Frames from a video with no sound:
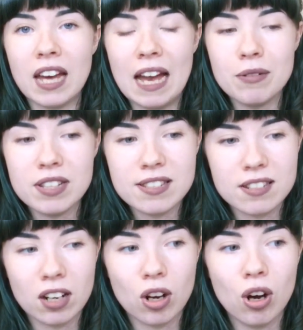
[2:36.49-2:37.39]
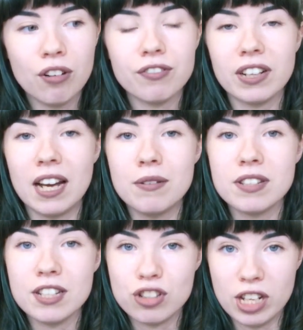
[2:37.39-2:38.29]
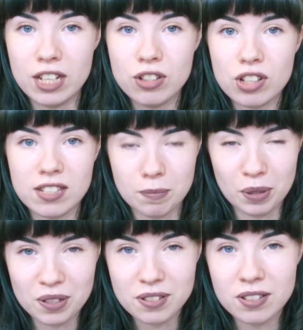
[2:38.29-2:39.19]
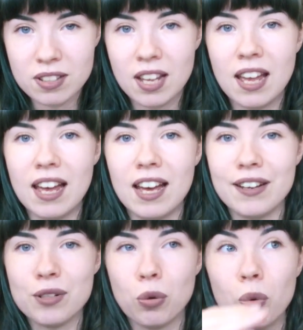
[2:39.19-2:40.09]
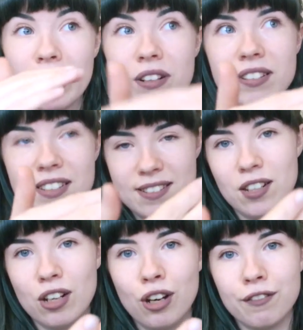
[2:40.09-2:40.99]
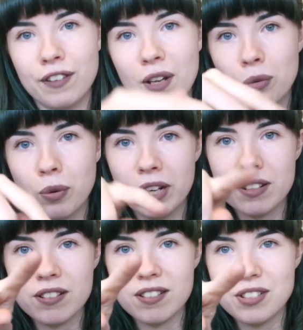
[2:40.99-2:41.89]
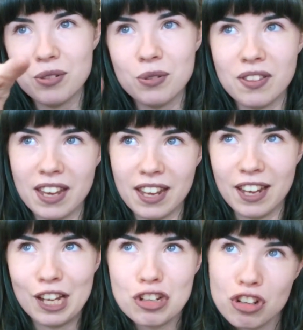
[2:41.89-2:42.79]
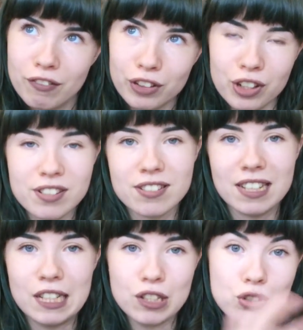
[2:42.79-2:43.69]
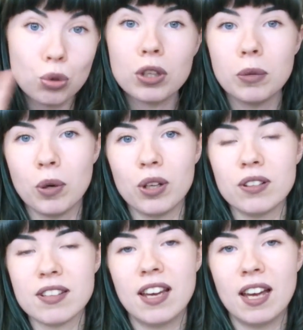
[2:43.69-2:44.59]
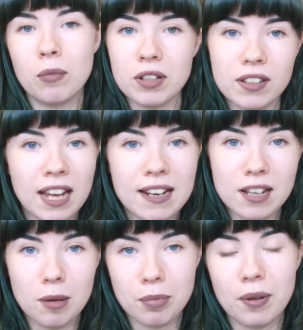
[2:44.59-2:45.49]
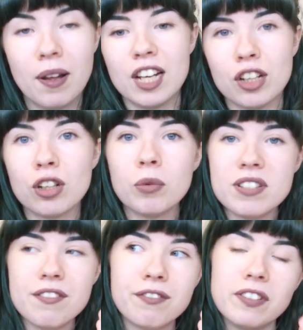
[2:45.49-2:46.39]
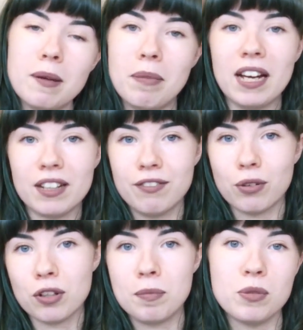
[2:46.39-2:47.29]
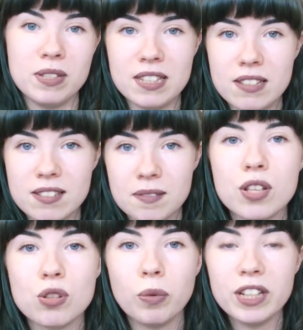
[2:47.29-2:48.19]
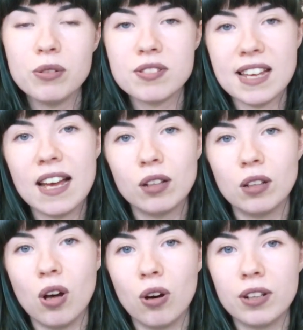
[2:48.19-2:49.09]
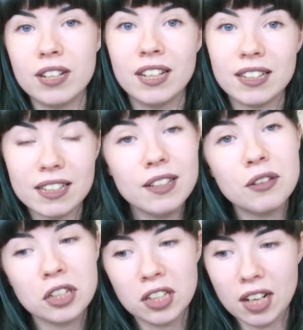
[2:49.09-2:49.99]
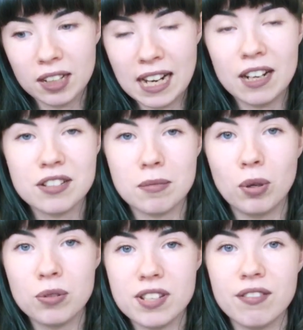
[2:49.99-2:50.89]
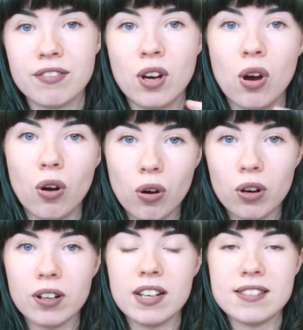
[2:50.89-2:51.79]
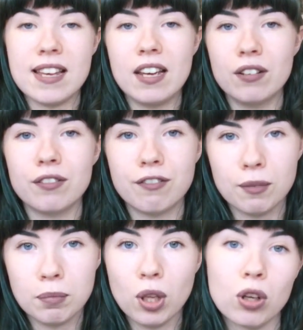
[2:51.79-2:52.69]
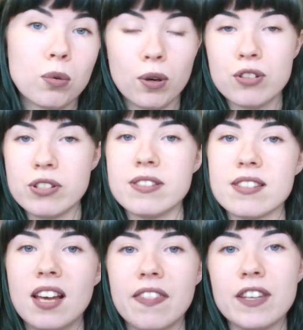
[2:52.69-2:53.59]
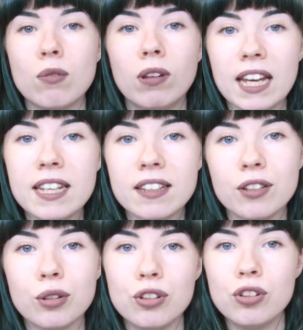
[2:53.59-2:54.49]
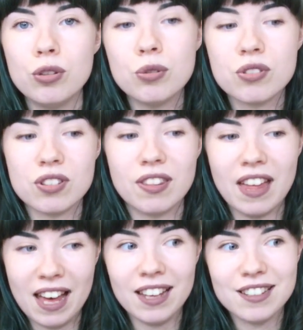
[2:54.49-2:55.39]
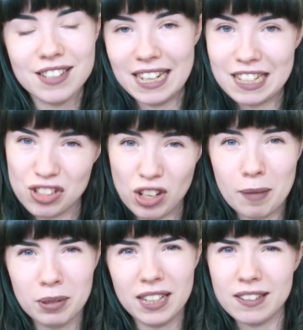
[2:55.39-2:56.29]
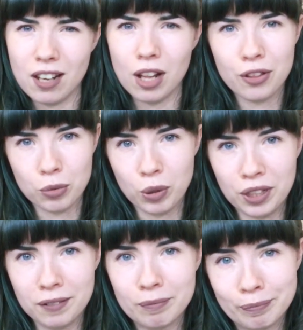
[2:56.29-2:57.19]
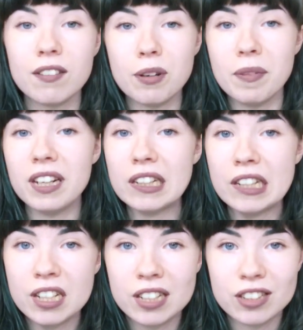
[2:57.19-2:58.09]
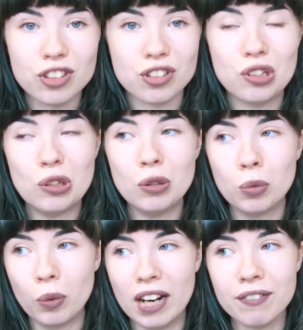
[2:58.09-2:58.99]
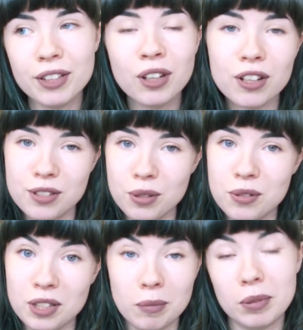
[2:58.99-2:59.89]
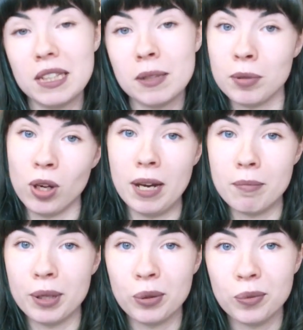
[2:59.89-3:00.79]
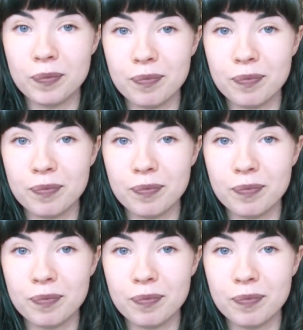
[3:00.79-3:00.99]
how do they start off and how do they change as a person, and where do they start off and where do they traverse in the story world and where they end up. And you're going to want to flip back and forth between these. So when you settle on either a character motive or a set of plot quadrants that you like, you can use that to extrapolate the other one. From there, just do whatever you gotta do to complete the plot embryo.